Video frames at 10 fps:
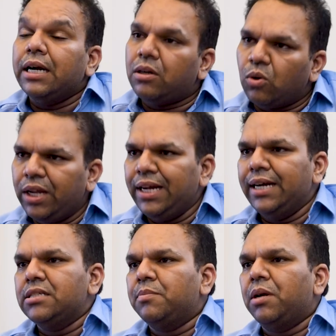Controlling
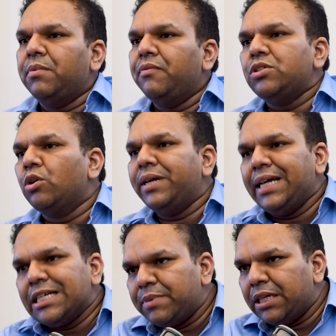it is a problem, which
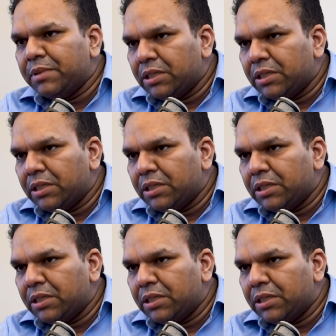nobody has been able